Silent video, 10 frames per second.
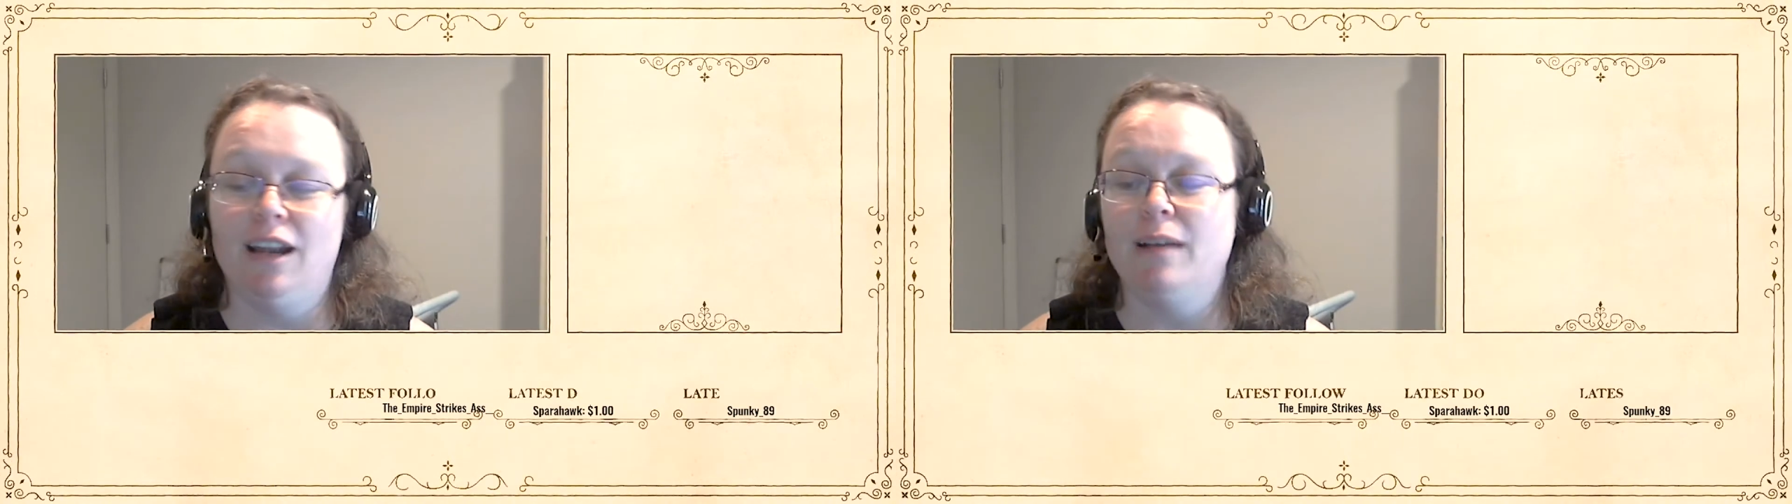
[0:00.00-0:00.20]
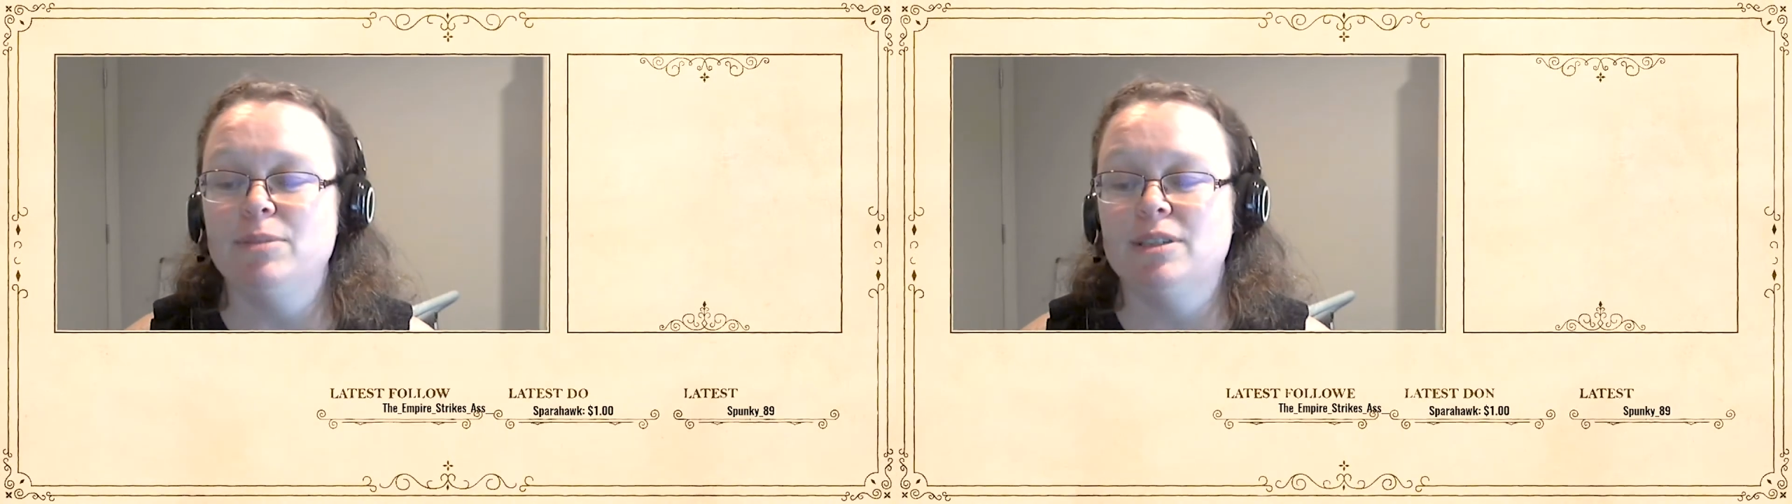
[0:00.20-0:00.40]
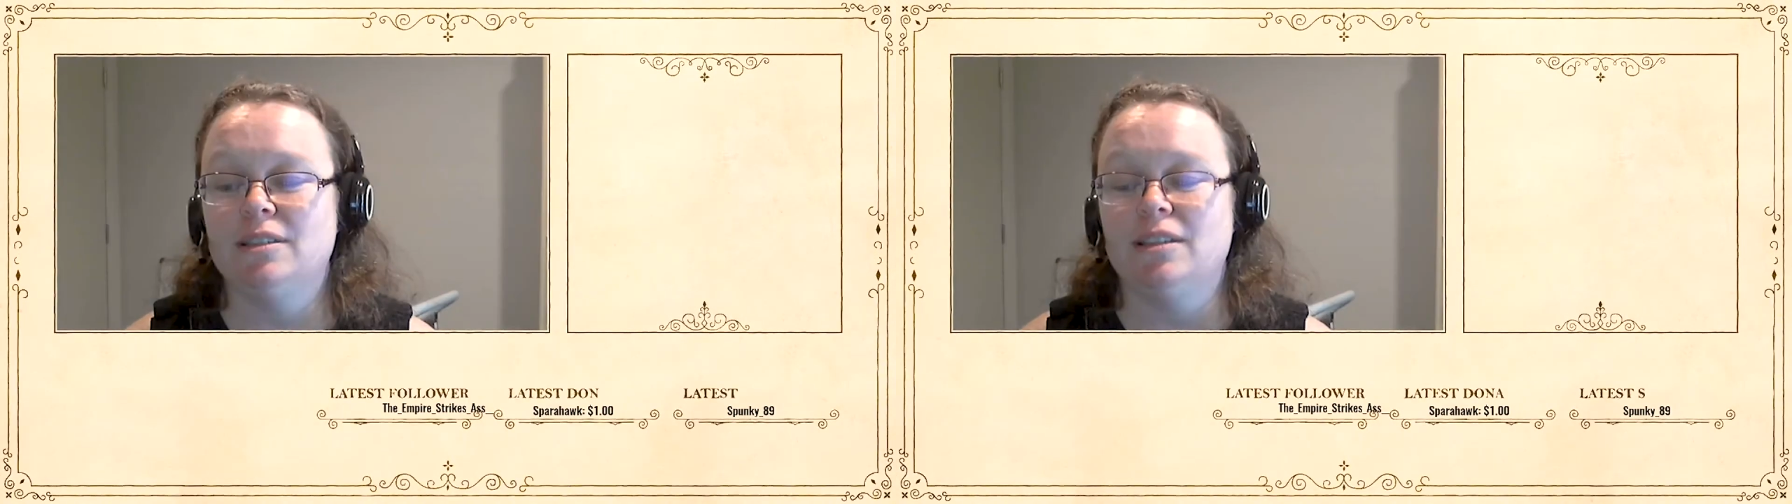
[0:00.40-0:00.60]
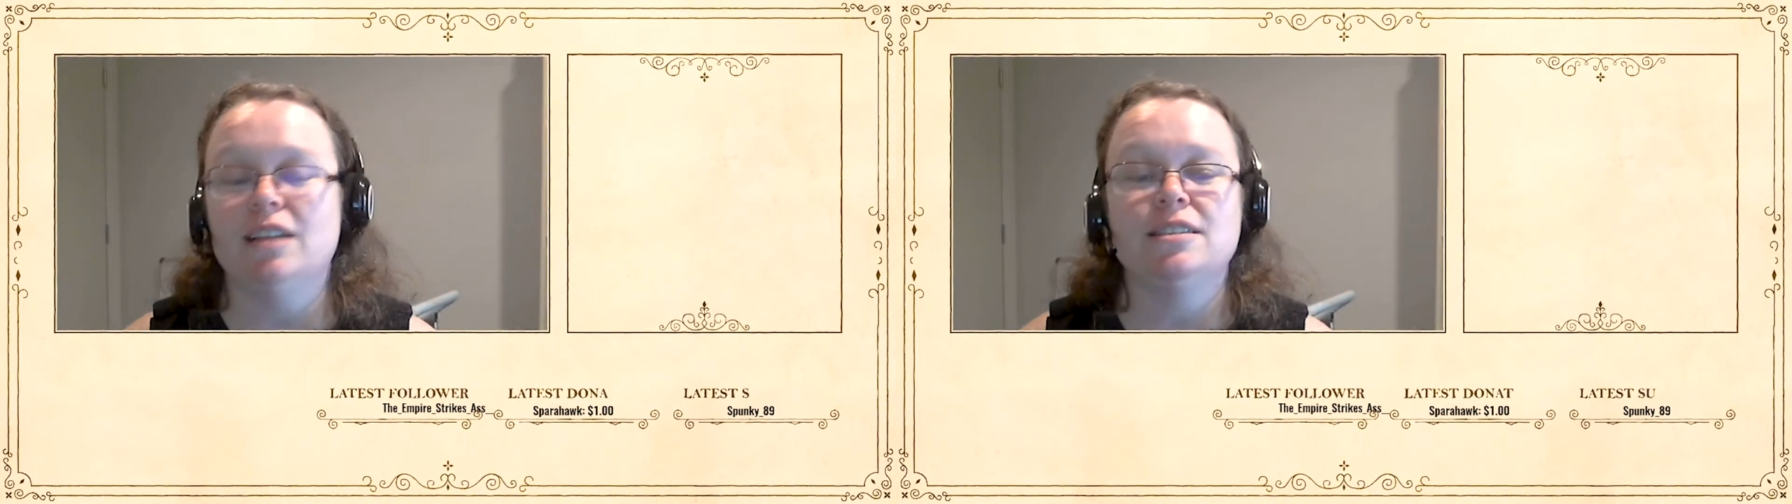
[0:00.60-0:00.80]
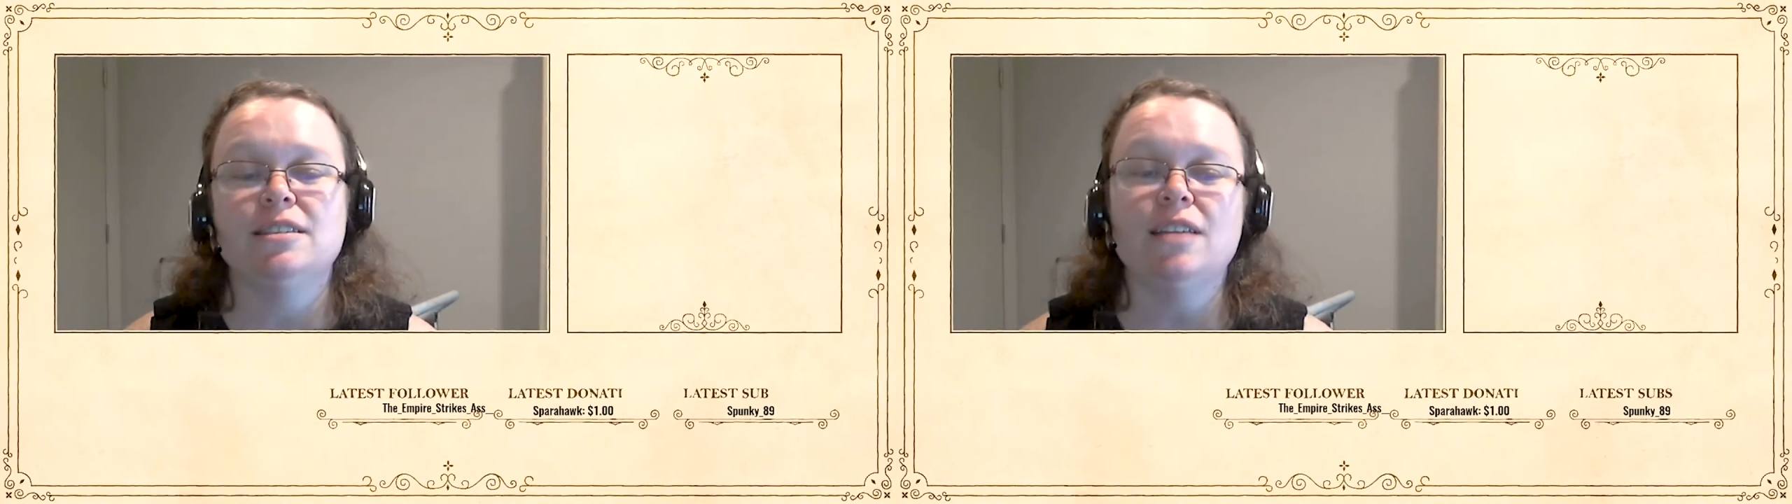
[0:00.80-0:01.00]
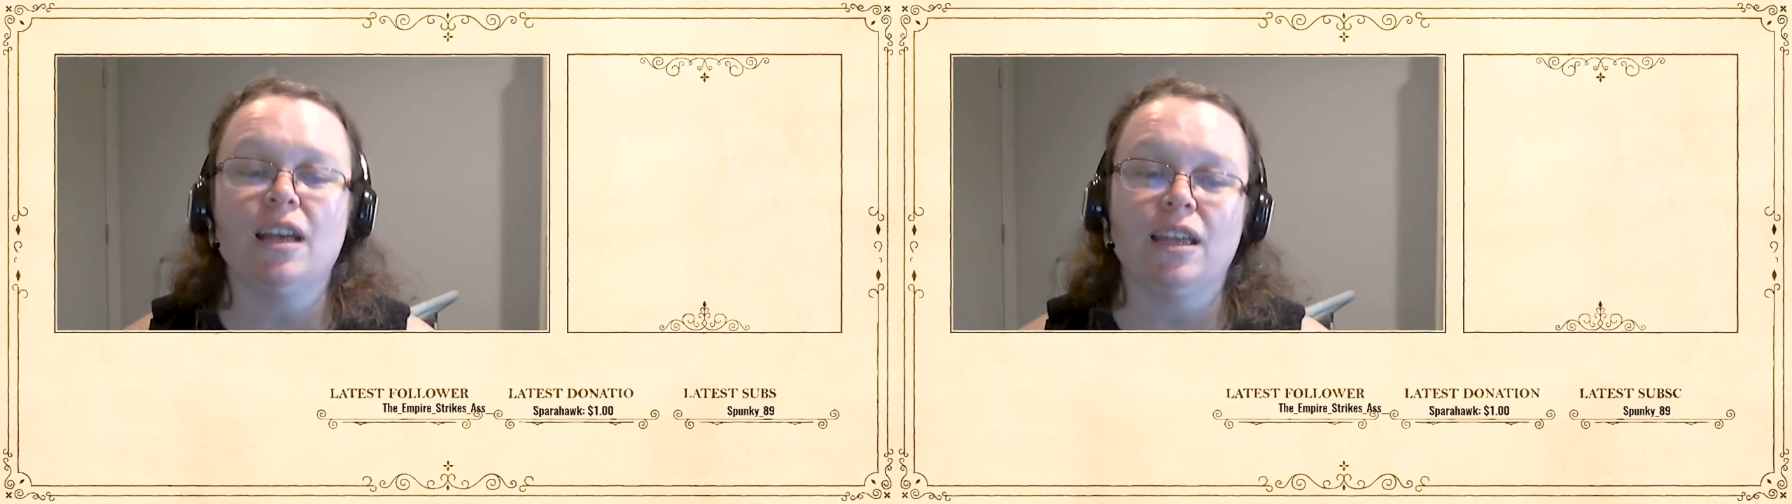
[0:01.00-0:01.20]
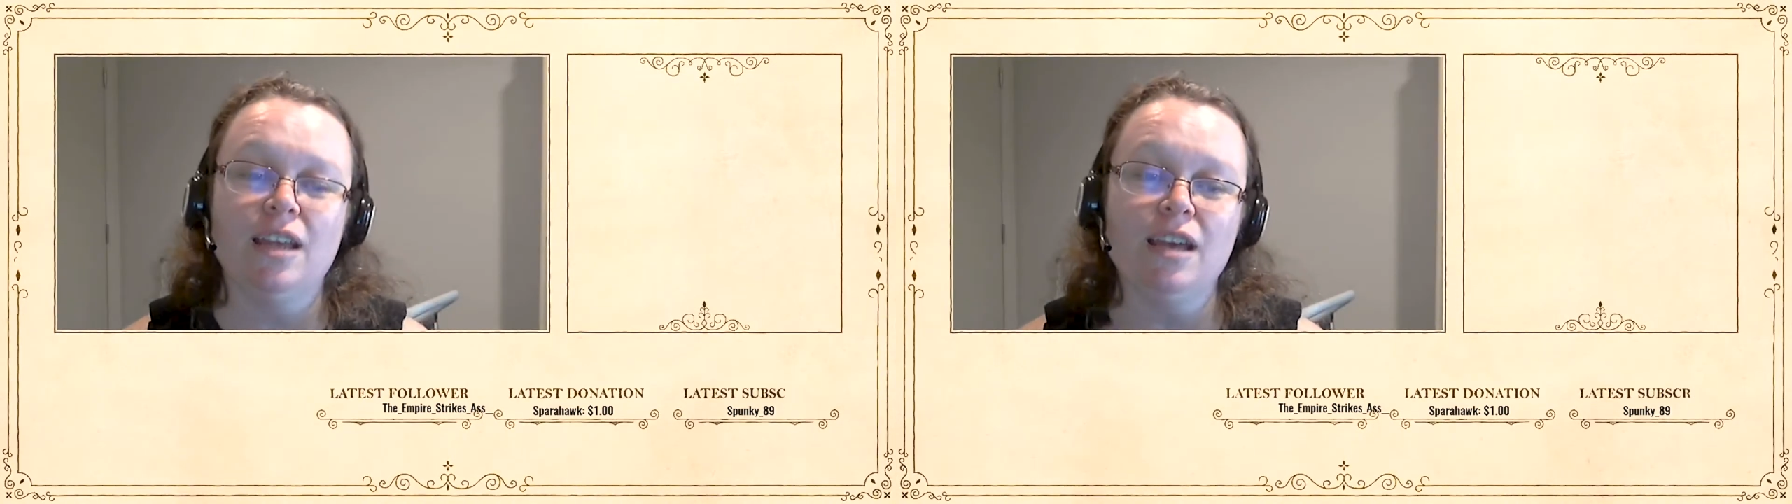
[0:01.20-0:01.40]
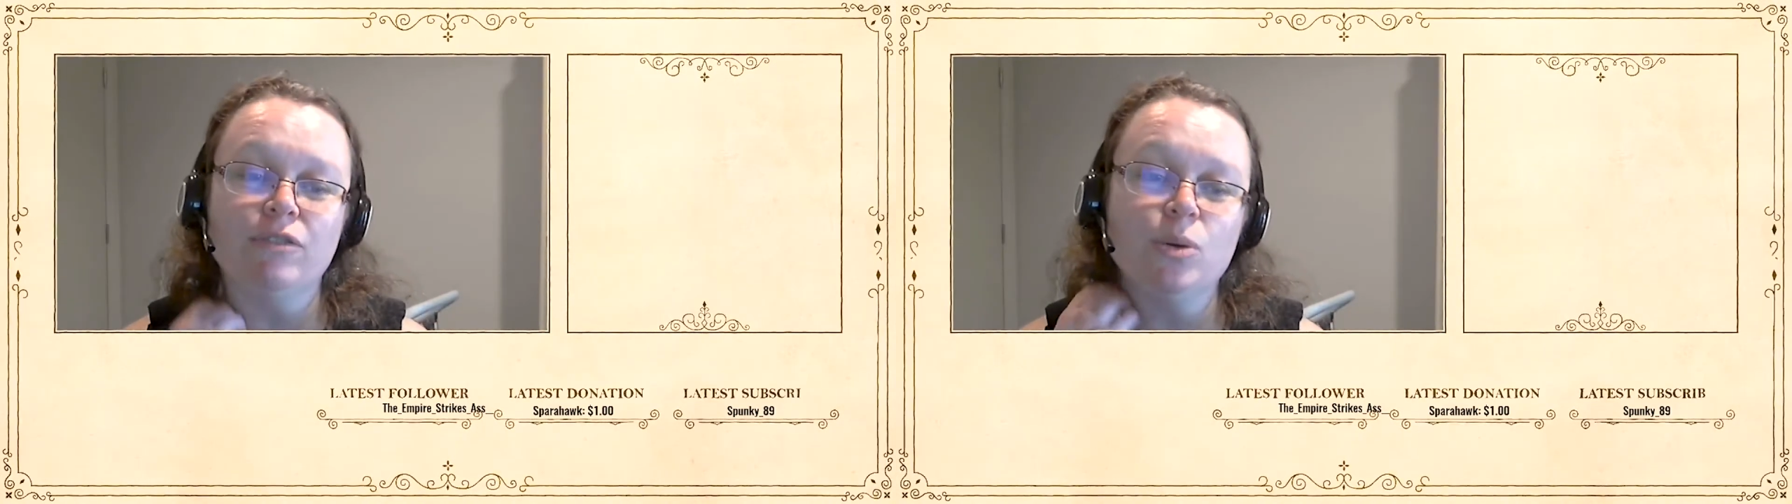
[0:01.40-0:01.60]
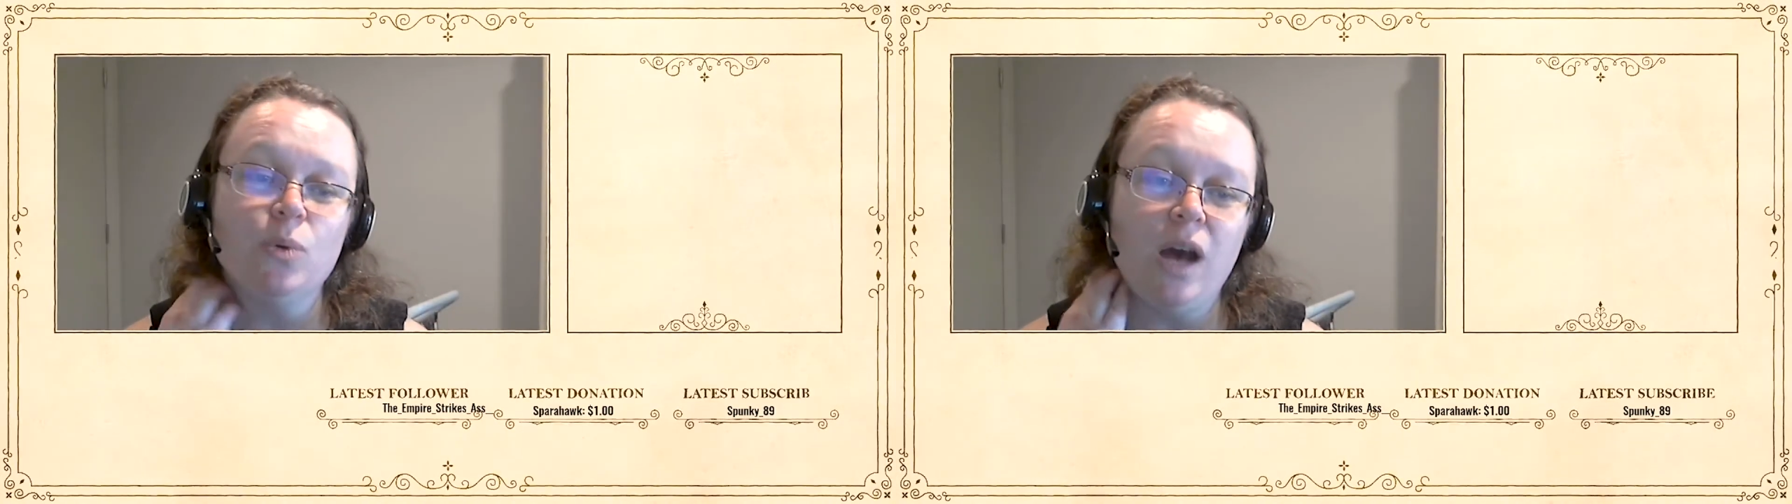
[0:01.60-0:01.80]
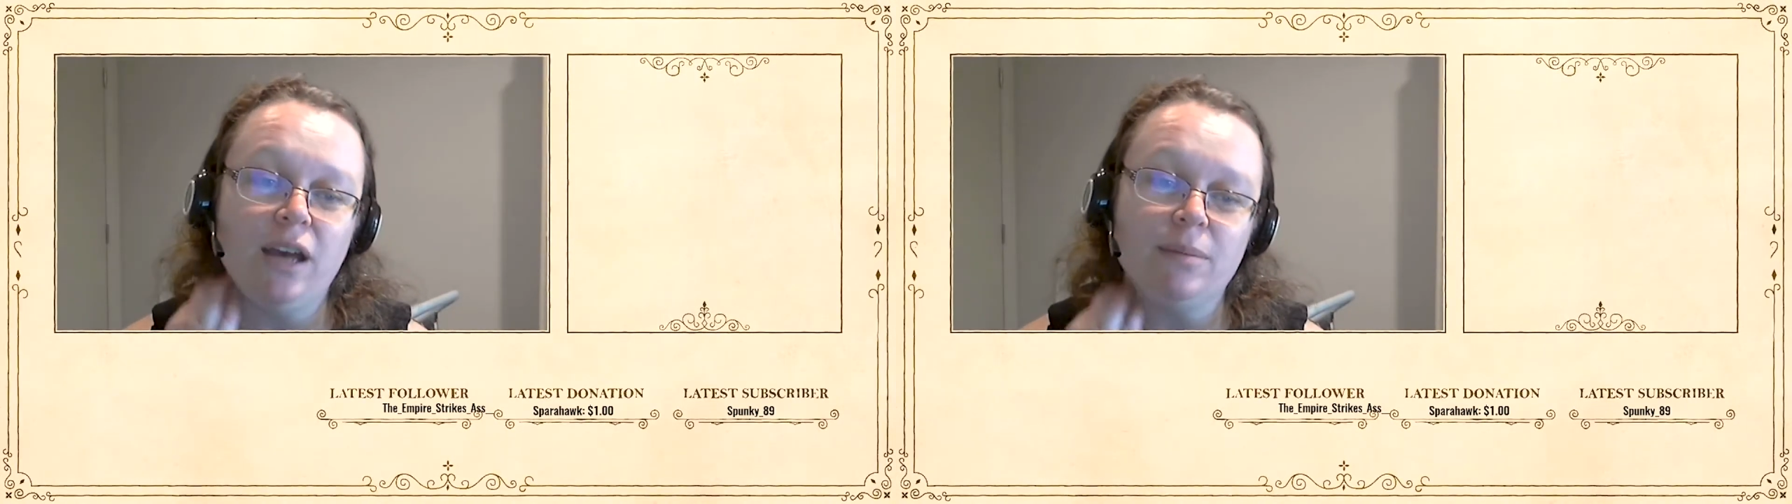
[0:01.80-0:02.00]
I suck in every way.